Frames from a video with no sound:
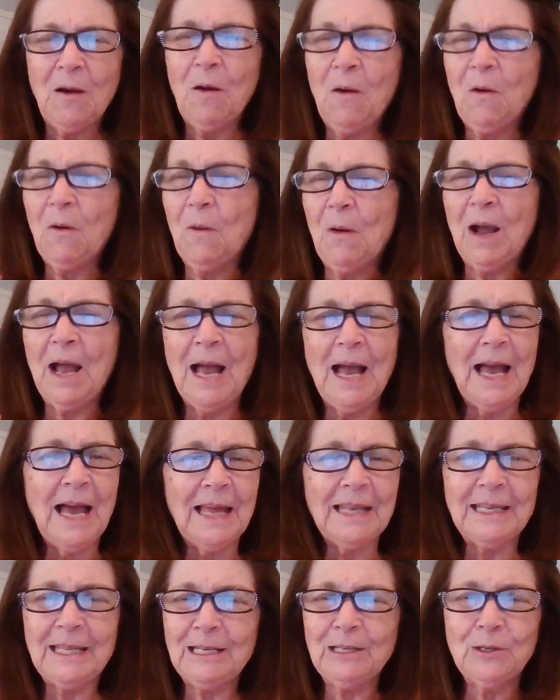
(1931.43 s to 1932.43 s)
Oh,
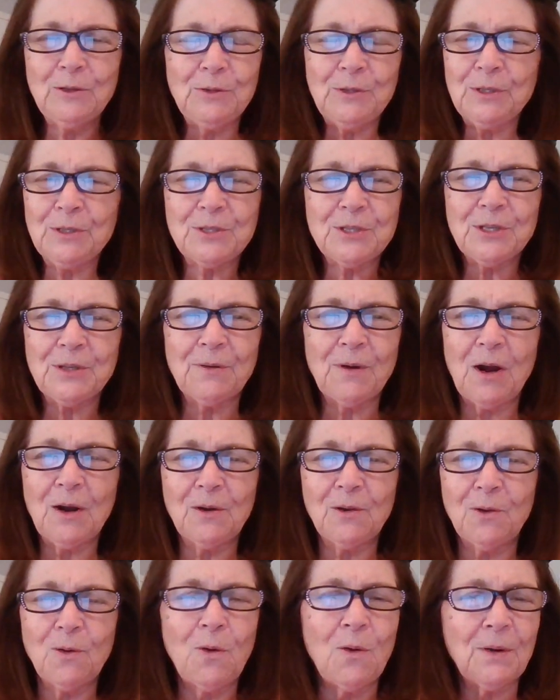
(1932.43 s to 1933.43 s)
hallelujah to
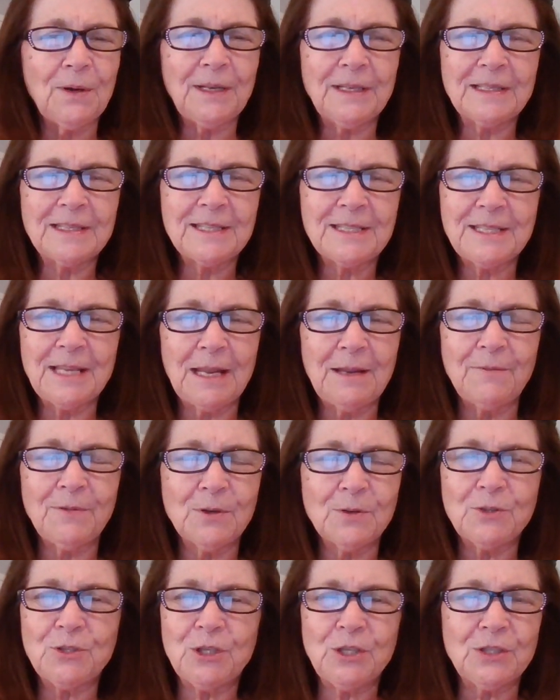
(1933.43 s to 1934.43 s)
our Lord and
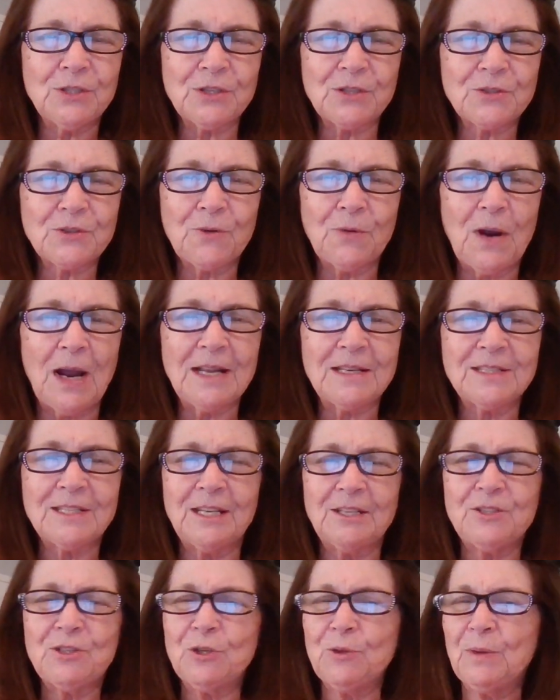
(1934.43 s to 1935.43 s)
Savior Jesus Christ
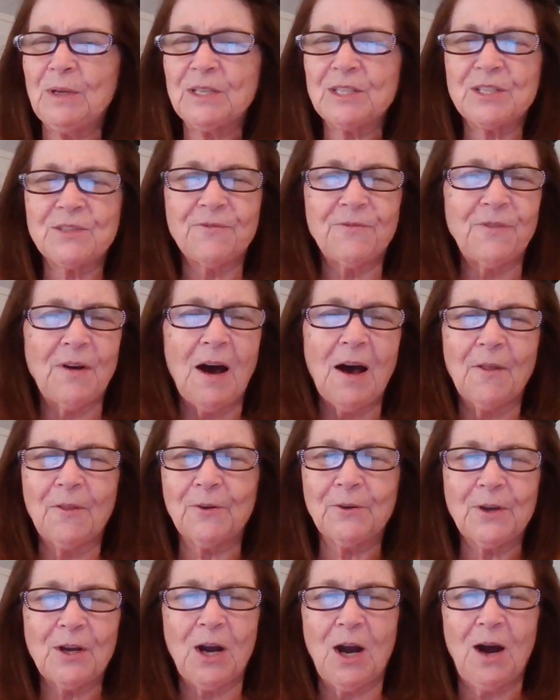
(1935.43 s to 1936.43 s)
and to his
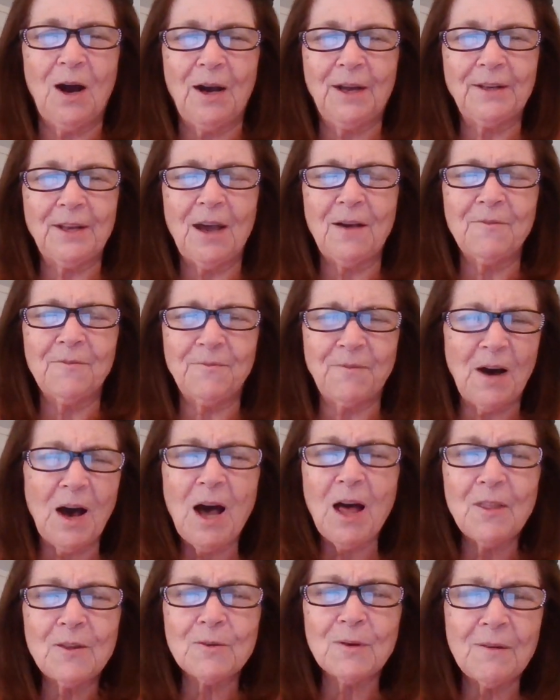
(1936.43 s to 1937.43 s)
Father God,
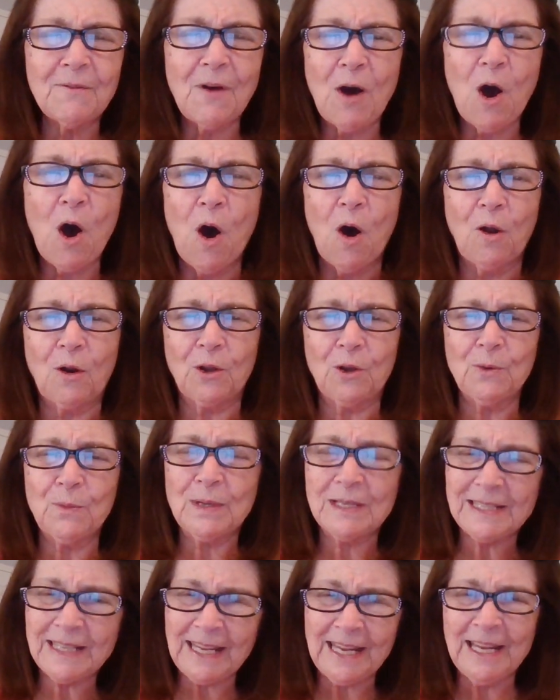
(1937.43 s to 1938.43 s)
Father of all, who
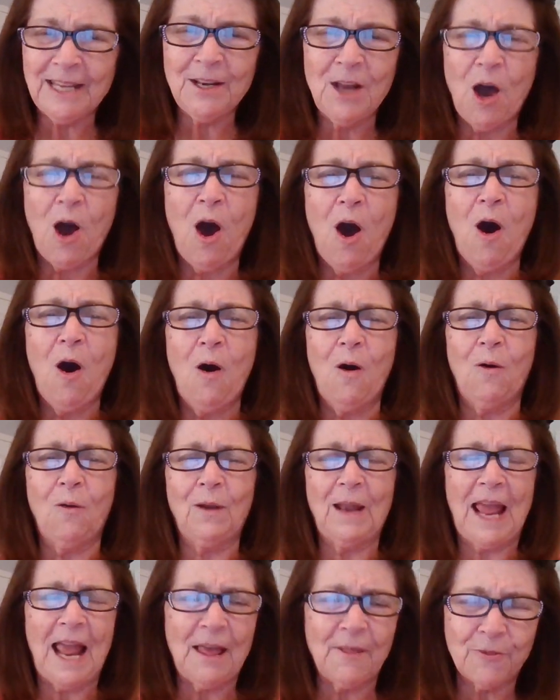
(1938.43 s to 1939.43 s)
is in
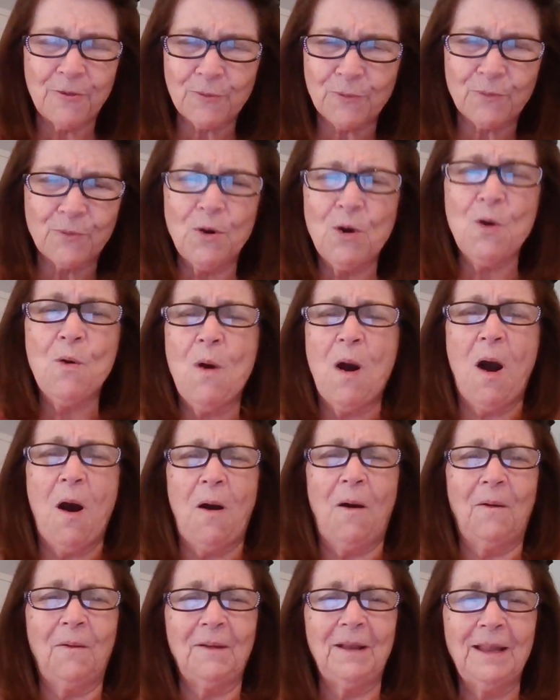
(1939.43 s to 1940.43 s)
all and through
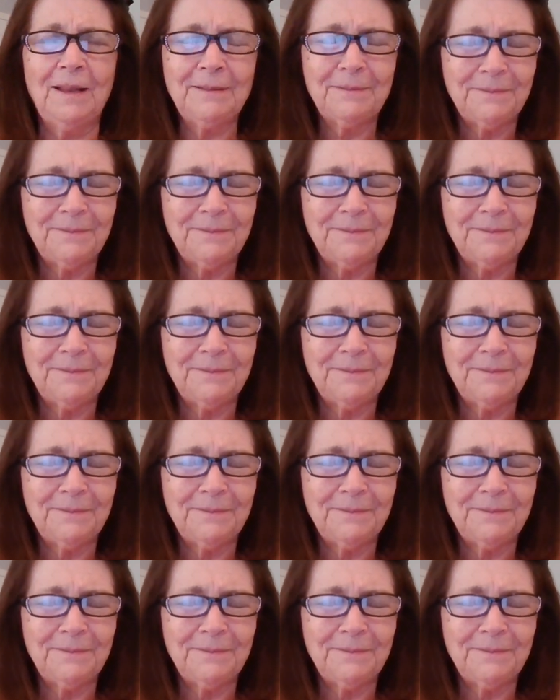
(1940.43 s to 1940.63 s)
all.